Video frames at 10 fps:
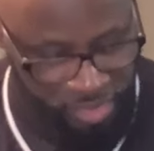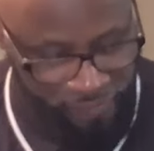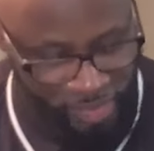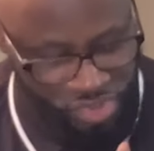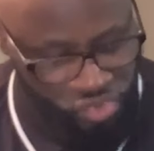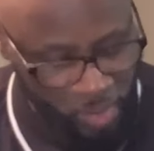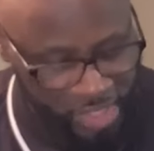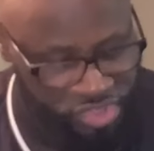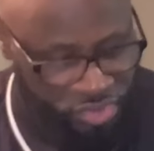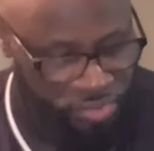Verse
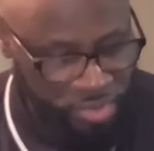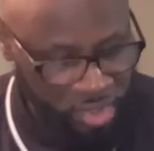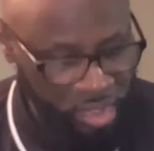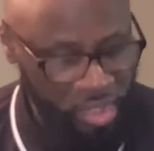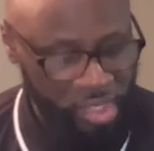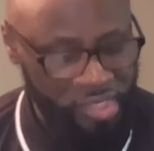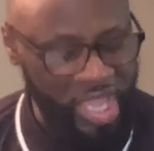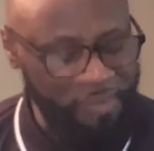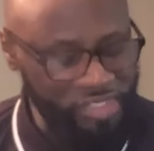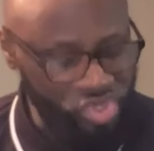22
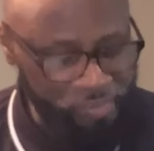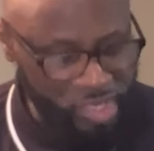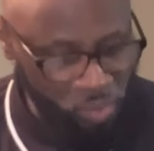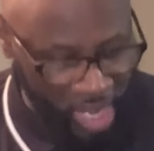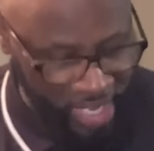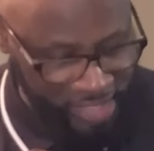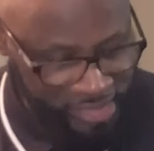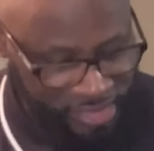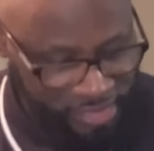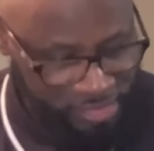claiming to be
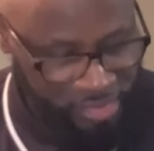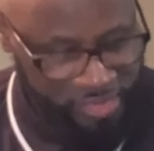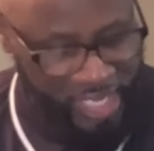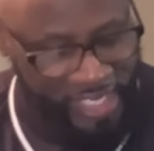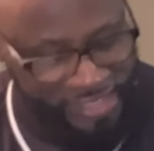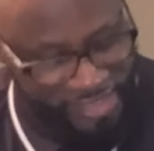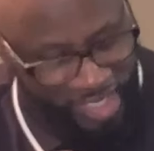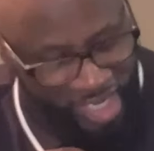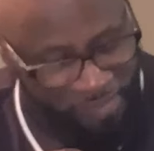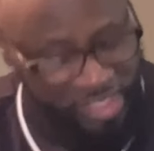wise, they
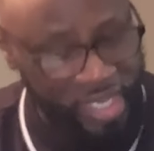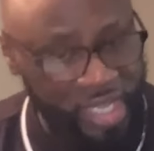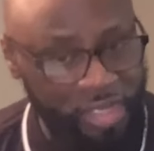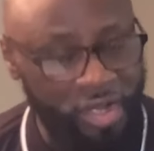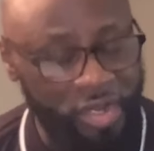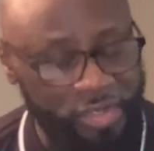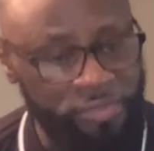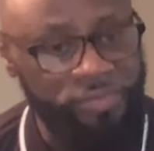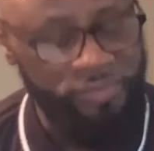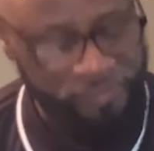instead became
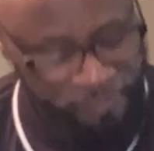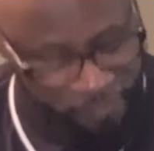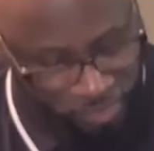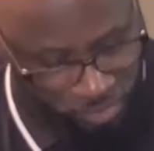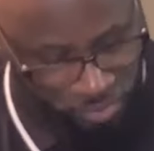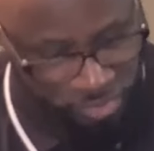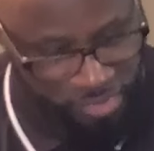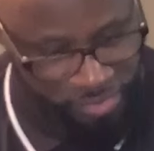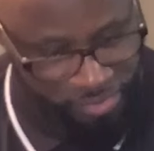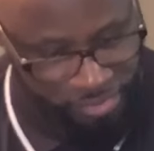utter
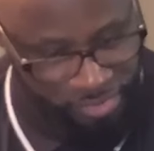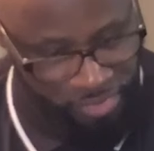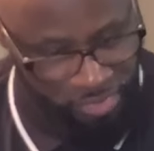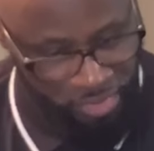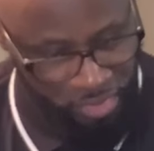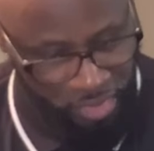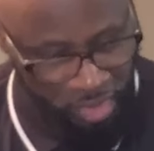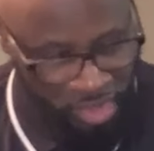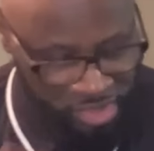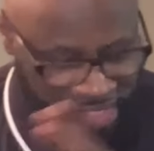fools.
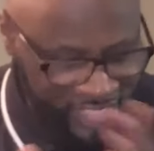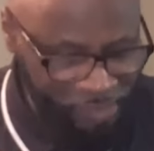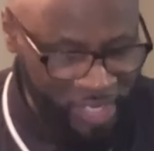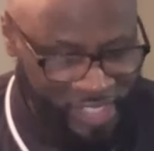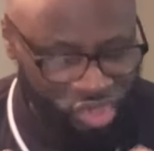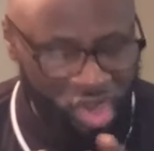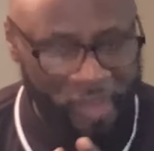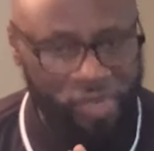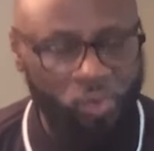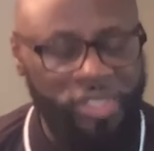Mm-hmm. This right here talking
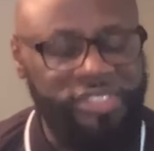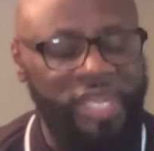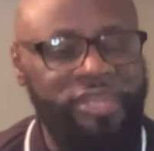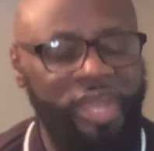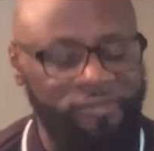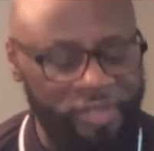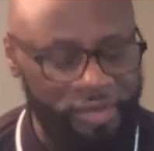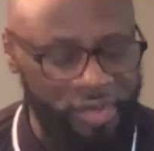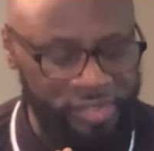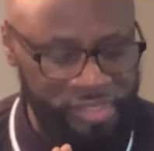about the ones that never
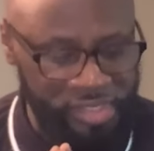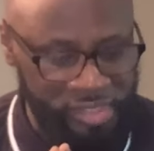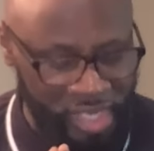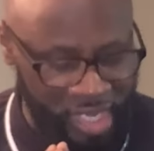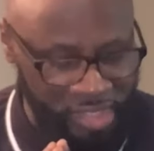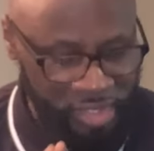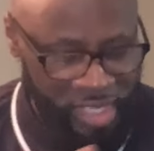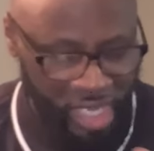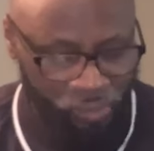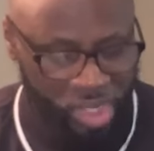heard God.
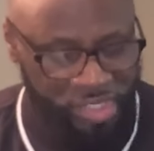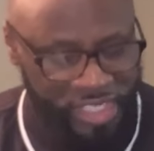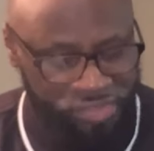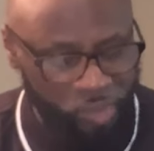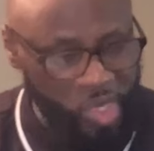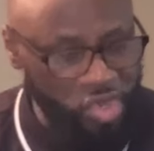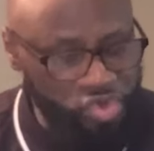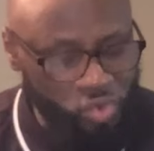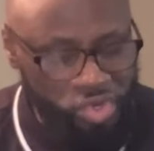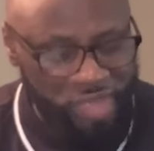And I'm reading this from the
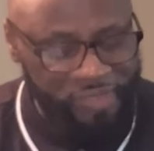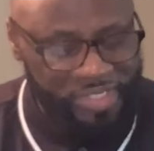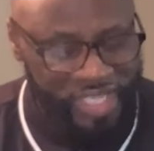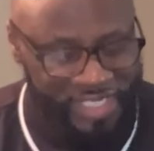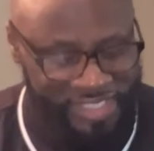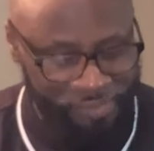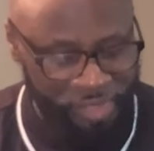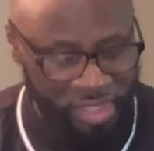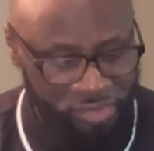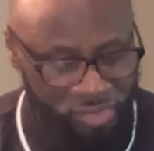New Living Testament.